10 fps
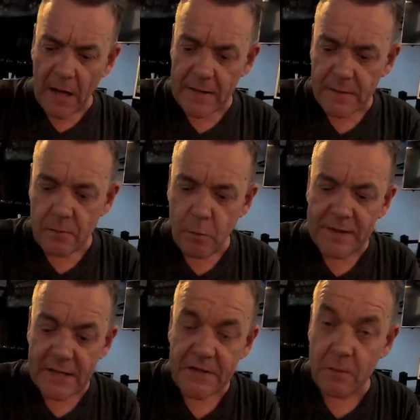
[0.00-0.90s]
Okay,
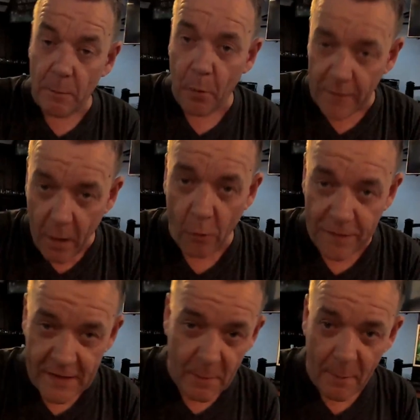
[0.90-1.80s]
with this, do I put the whole
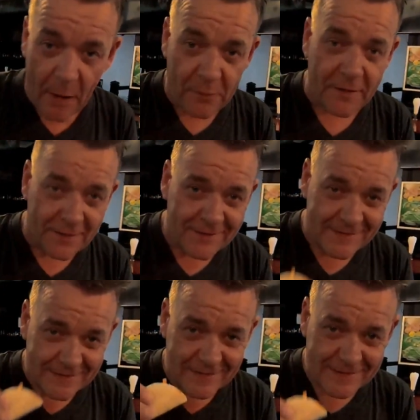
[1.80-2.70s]
thing in my mouth?
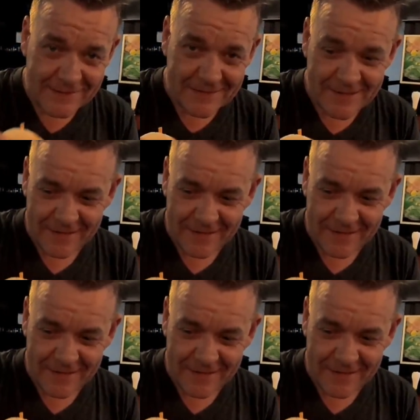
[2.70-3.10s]
Mm -hmm.